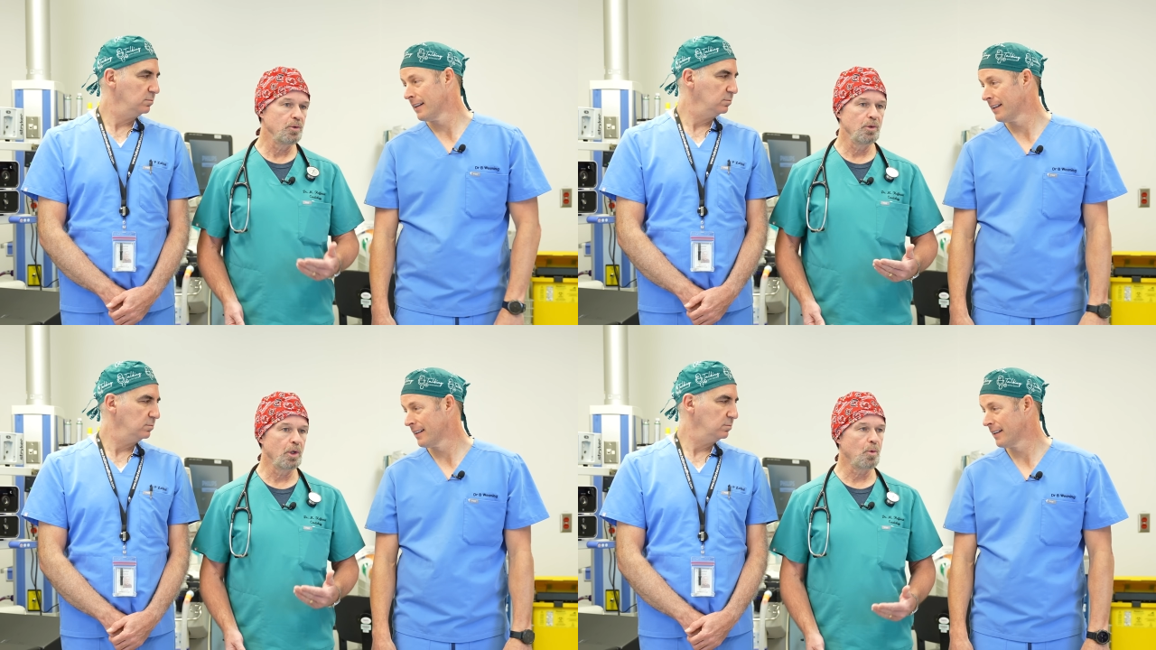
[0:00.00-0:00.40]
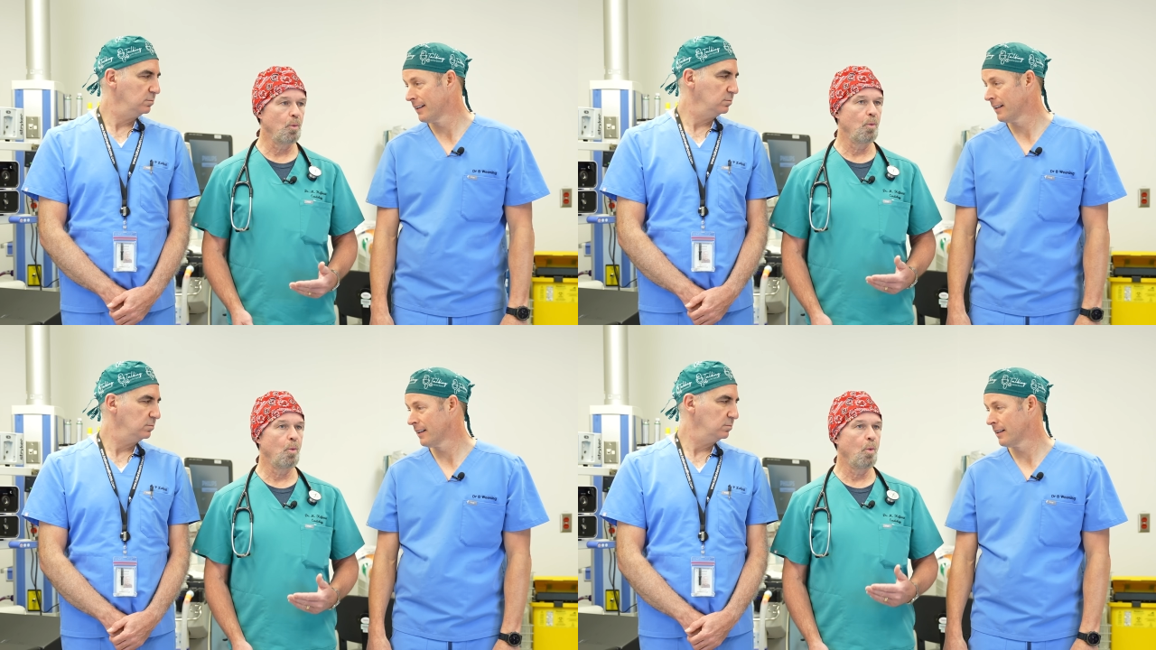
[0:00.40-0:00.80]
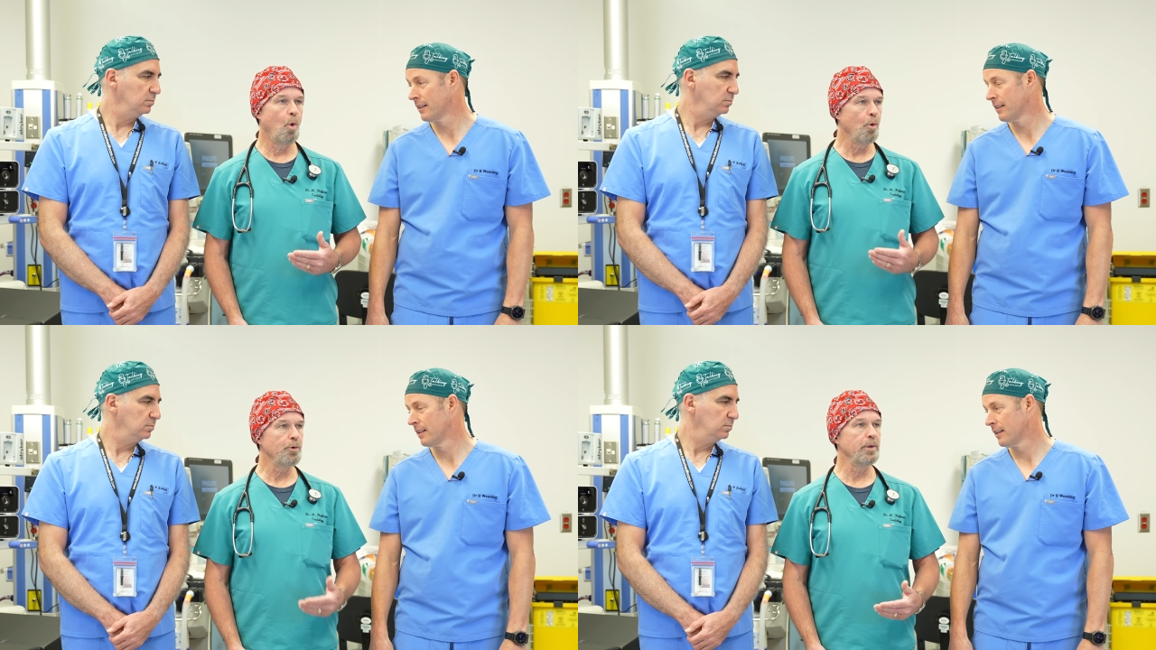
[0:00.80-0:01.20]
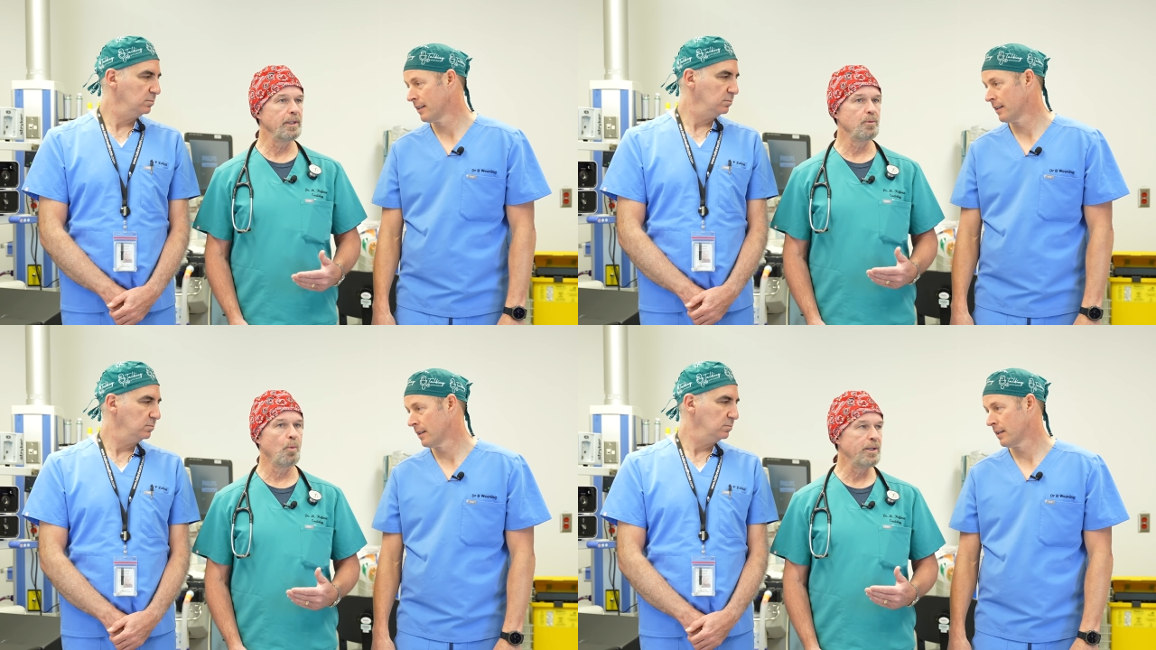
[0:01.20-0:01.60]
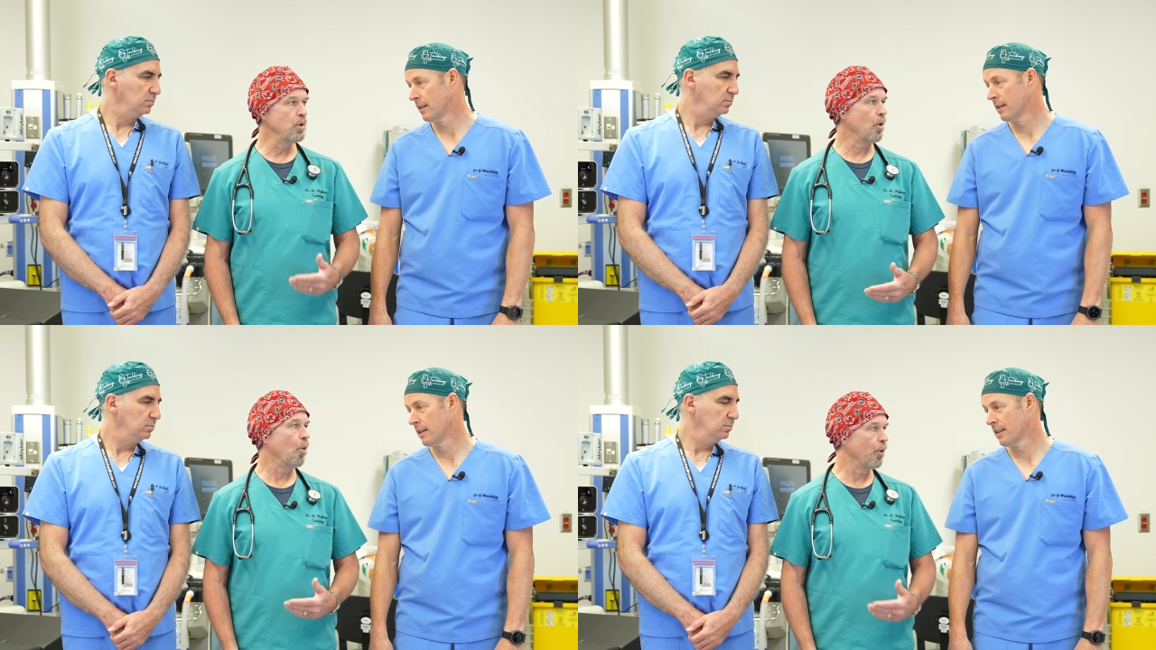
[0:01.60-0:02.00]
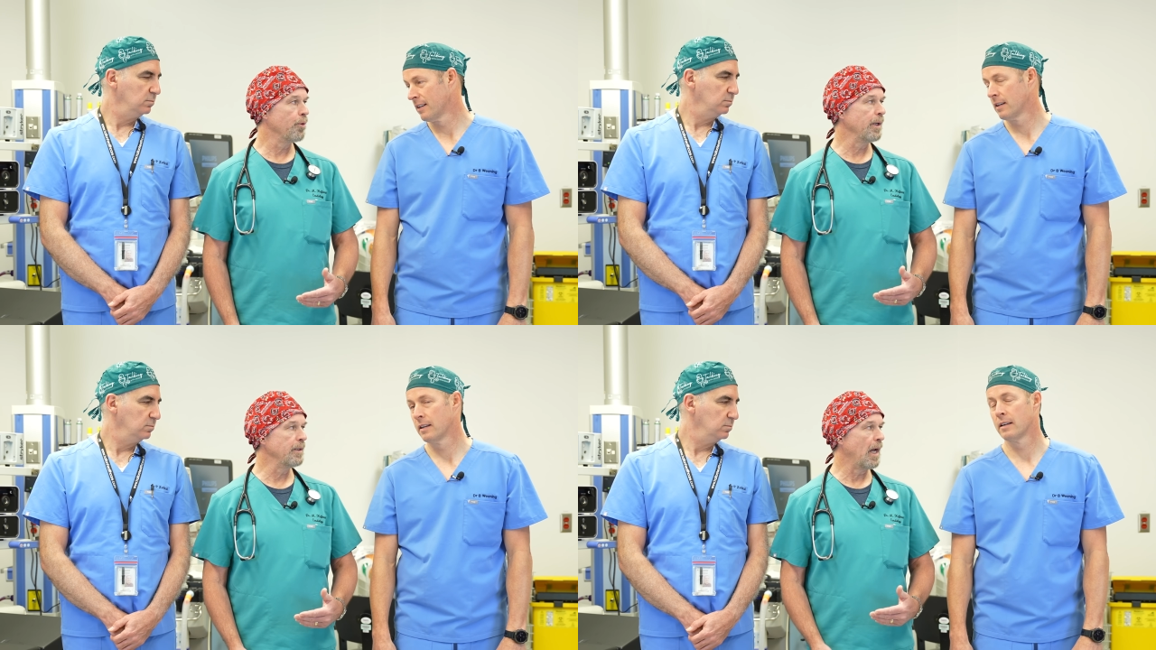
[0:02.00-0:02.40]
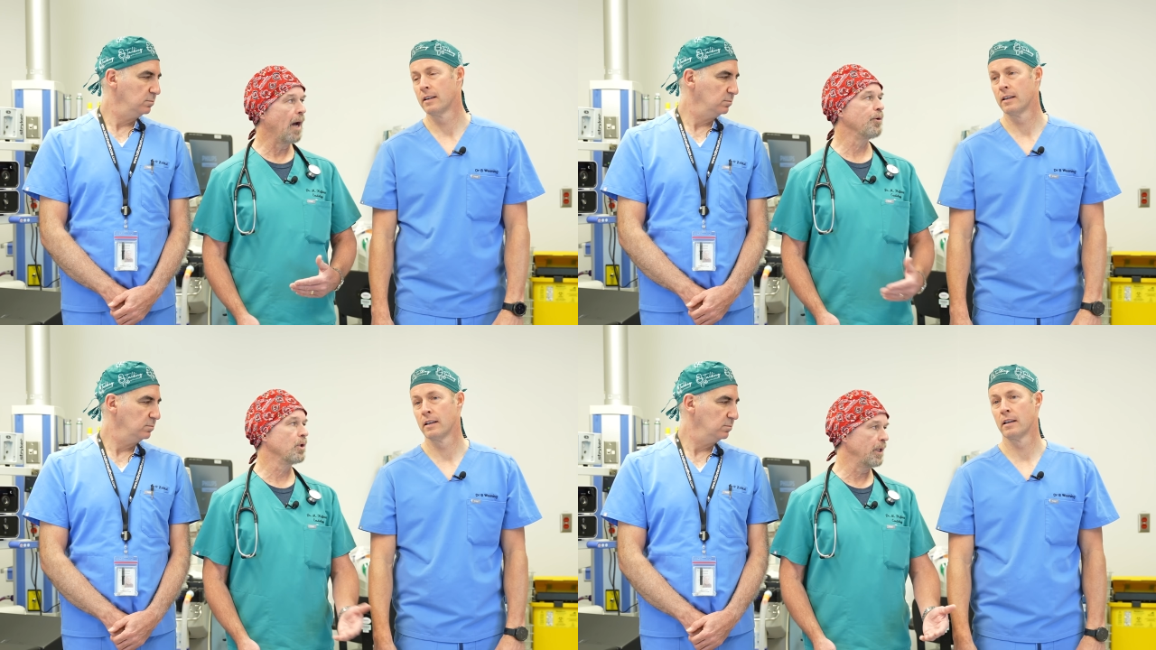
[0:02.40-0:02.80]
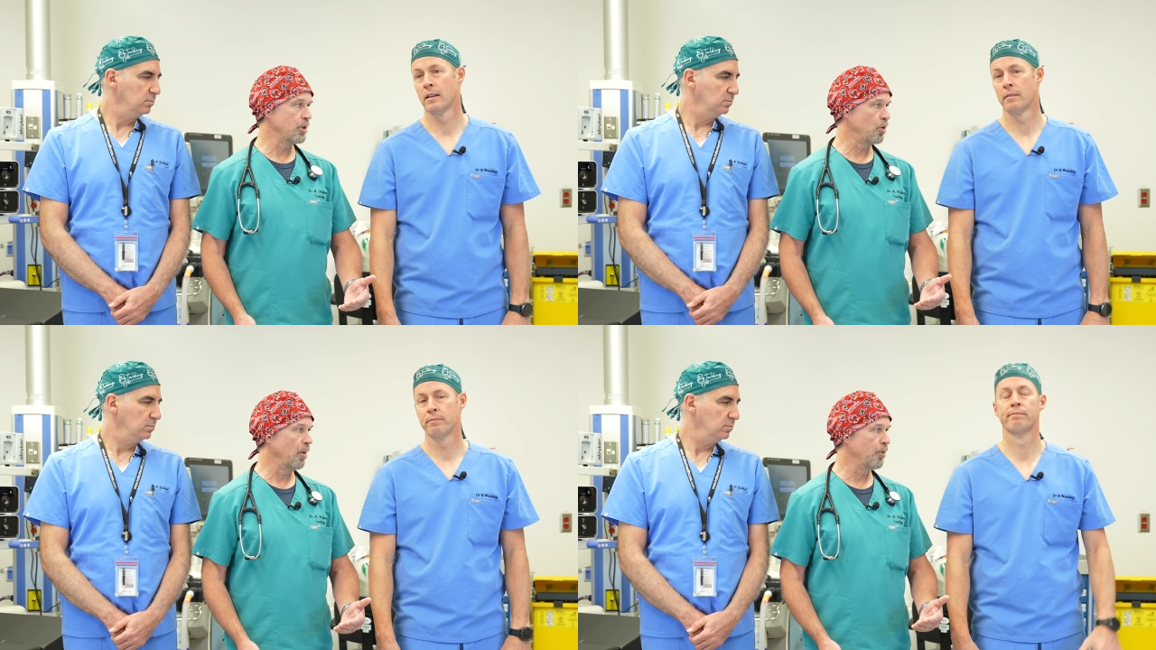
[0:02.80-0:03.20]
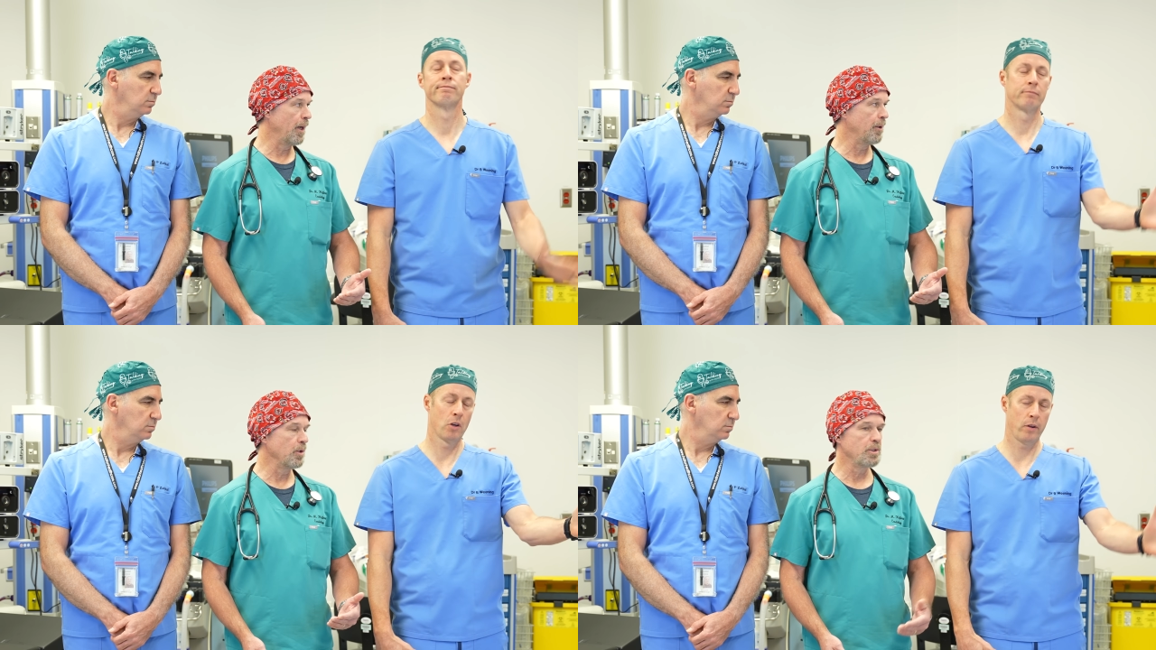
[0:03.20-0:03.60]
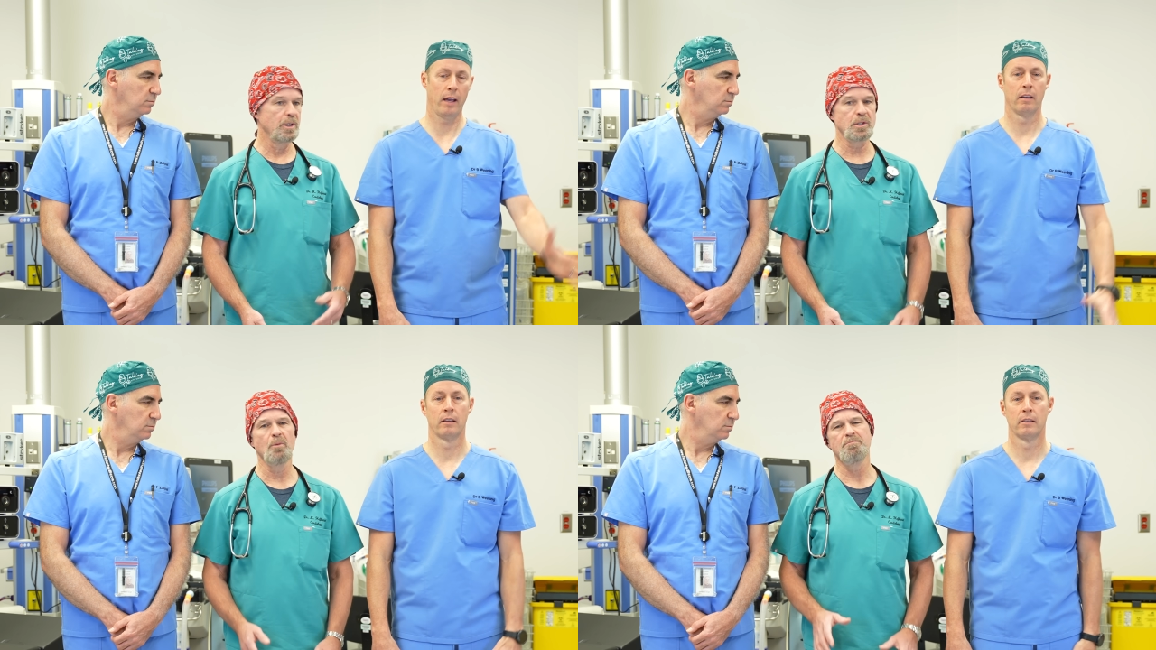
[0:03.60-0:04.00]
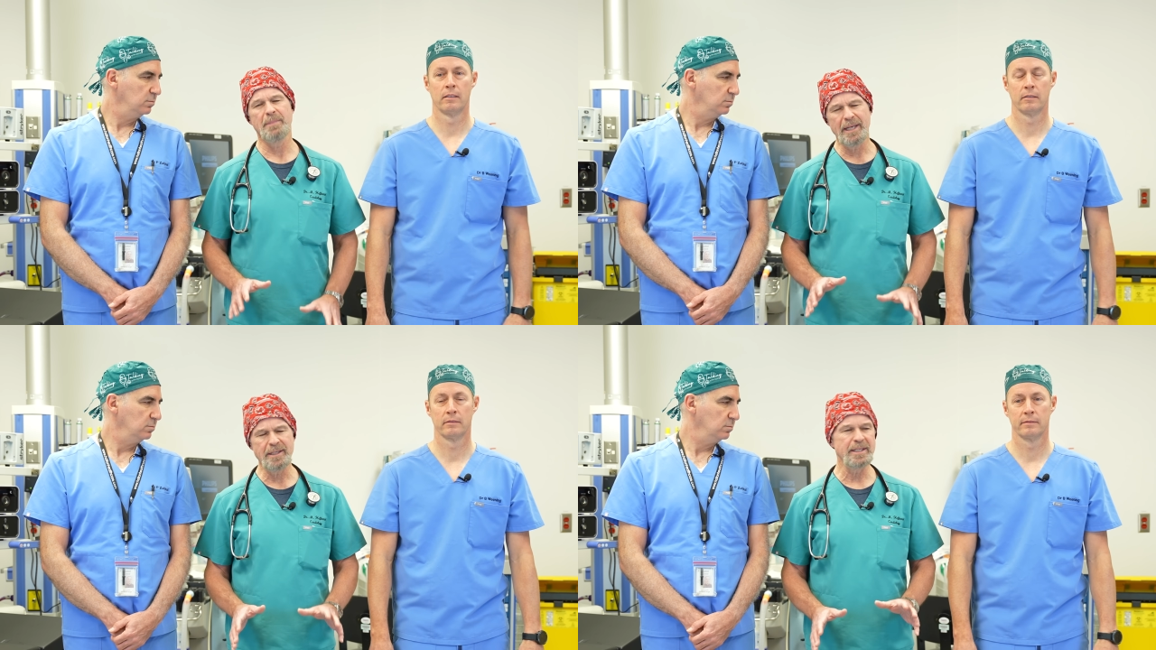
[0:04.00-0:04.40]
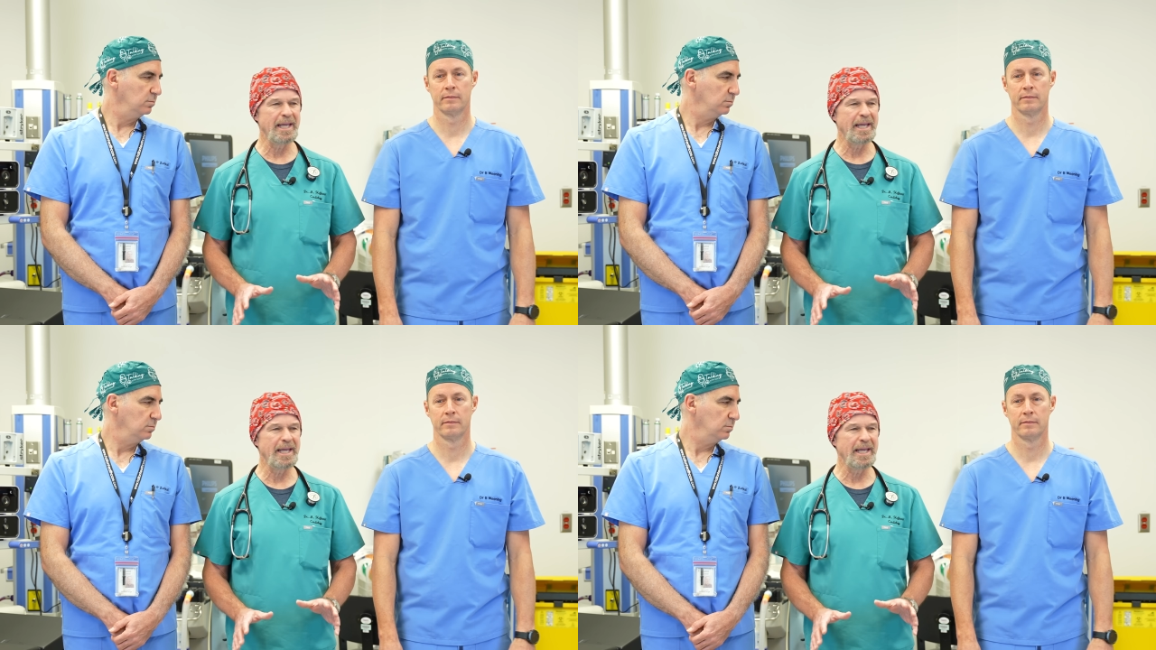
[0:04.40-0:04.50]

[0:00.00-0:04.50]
Speaker 1: look, order it when you're ordering the other cholesterol parameters. Okay. So in